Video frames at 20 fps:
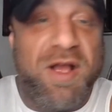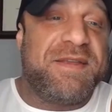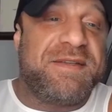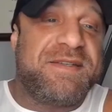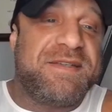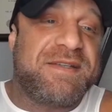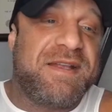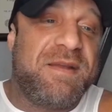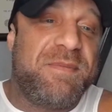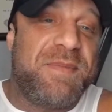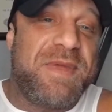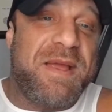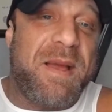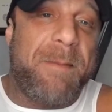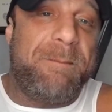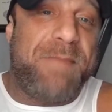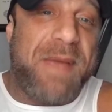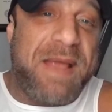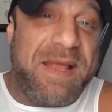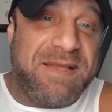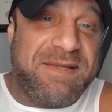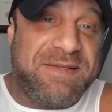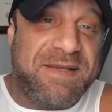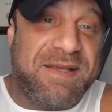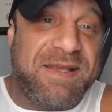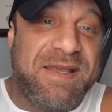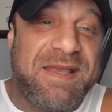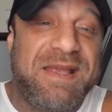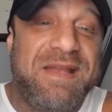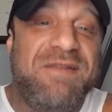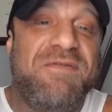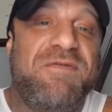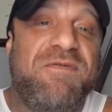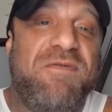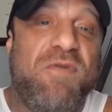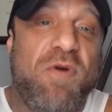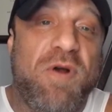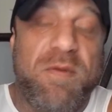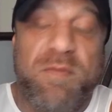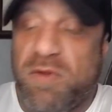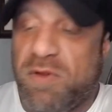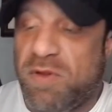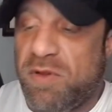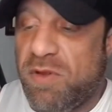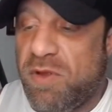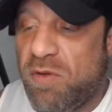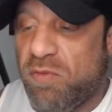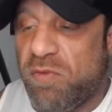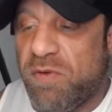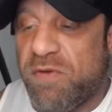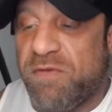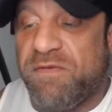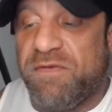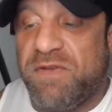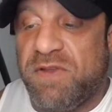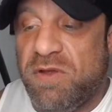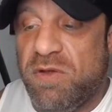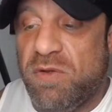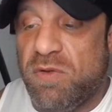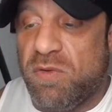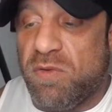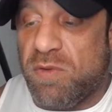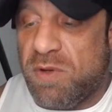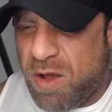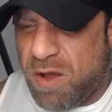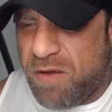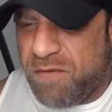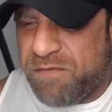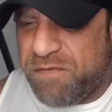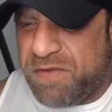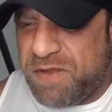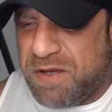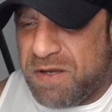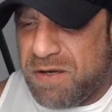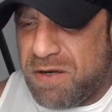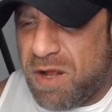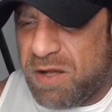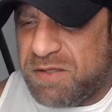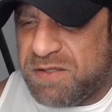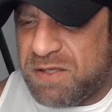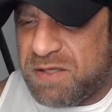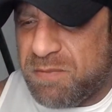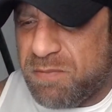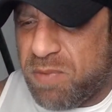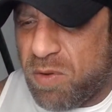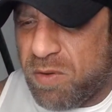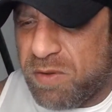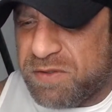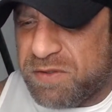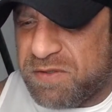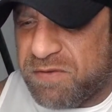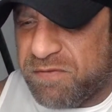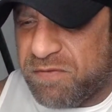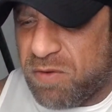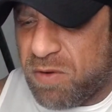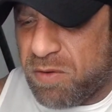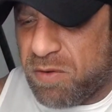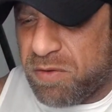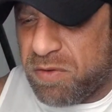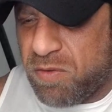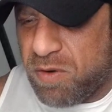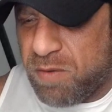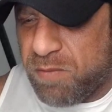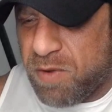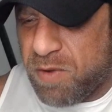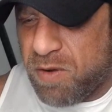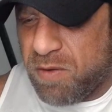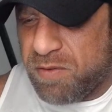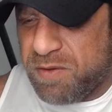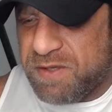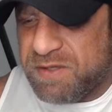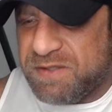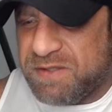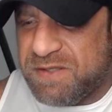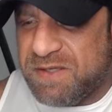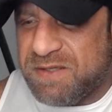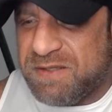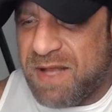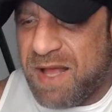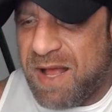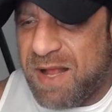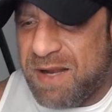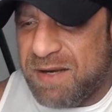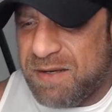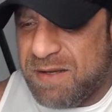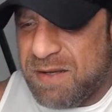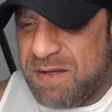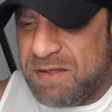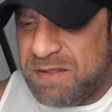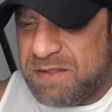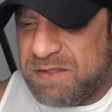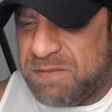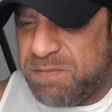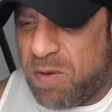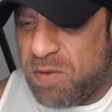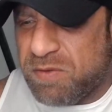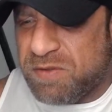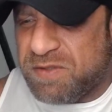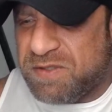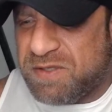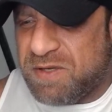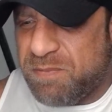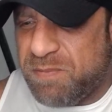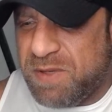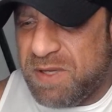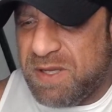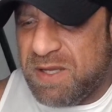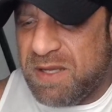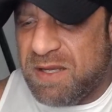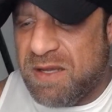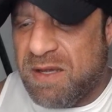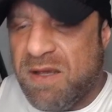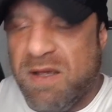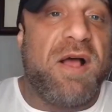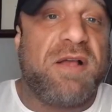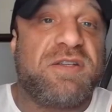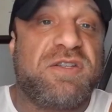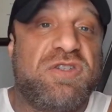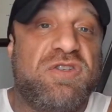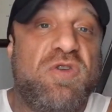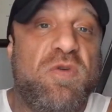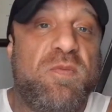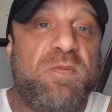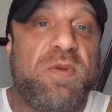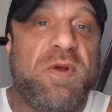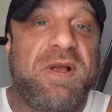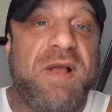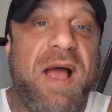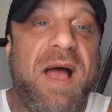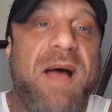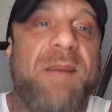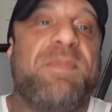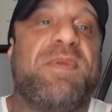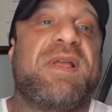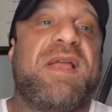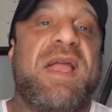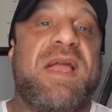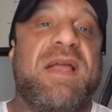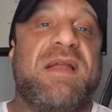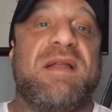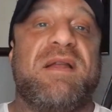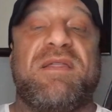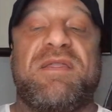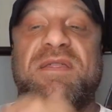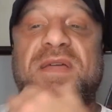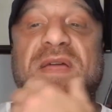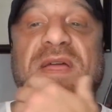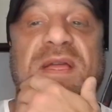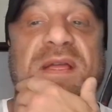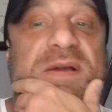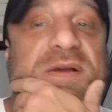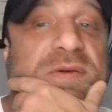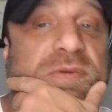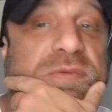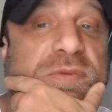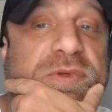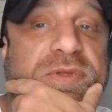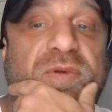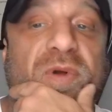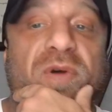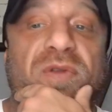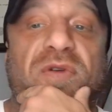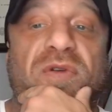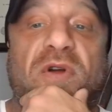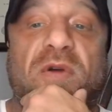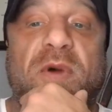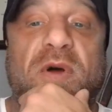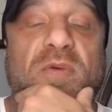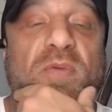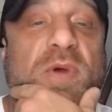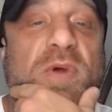This is going to be a basic informal review of the nuts and bolts of growth hormone. This is not supposed to be a super complicated thing with growth hormone.